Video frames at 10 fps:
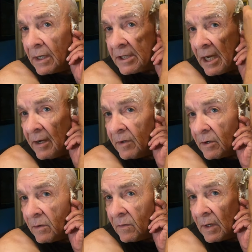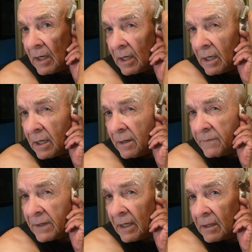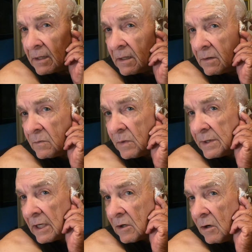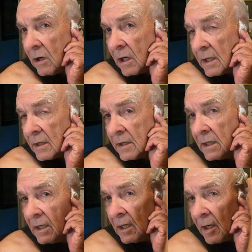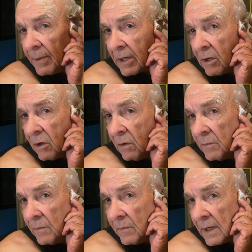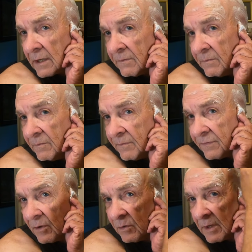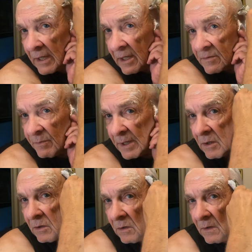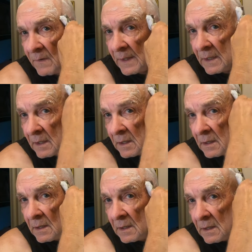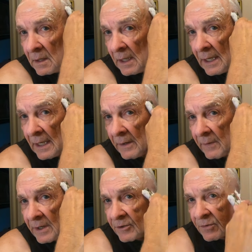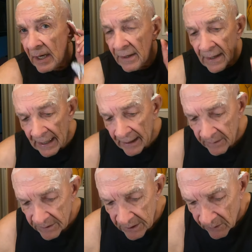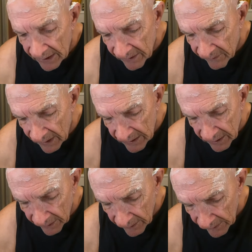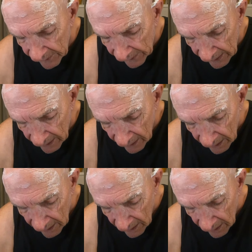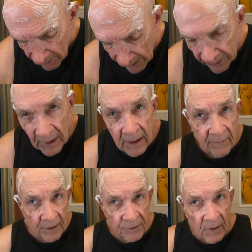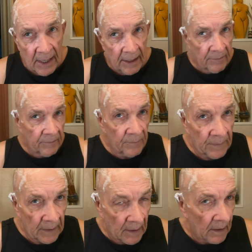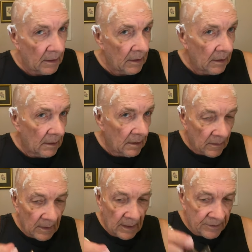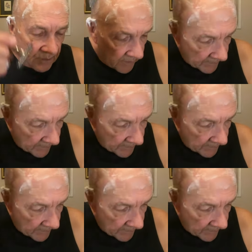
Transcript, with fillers: that's heavier, uh, I forget what they call it, piccolo, like the flute, I guess, piccolo. And I want to try that. It's aggressive razor. Let's I'll give it a try. All right, let's do the